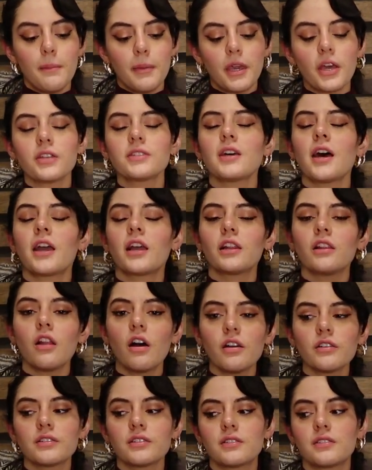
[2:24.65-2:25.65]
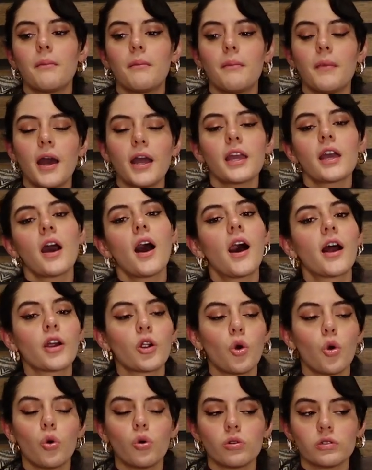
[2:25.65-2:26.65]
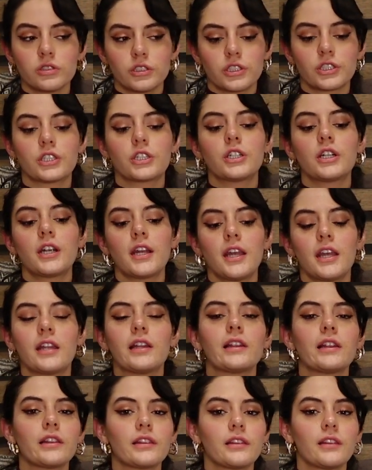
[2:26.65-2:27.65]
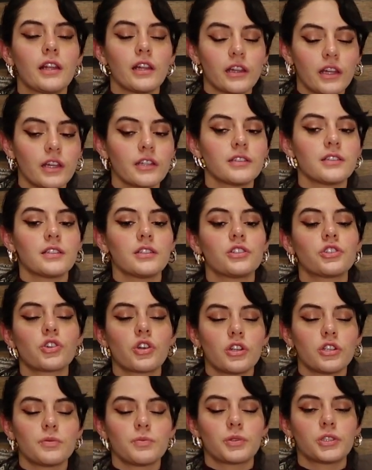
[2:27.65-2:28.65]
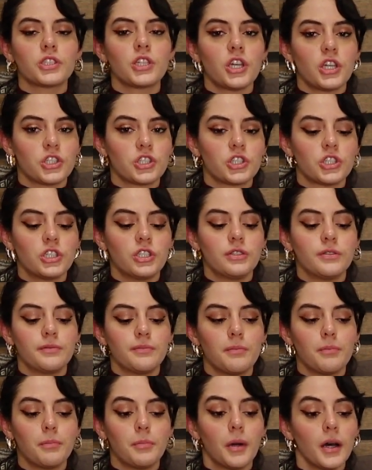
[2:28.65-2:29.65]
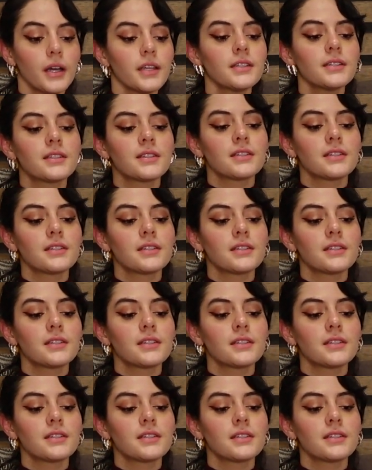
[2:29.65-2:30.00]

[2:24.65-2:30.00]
because I lost my car holder in the London transportation bus.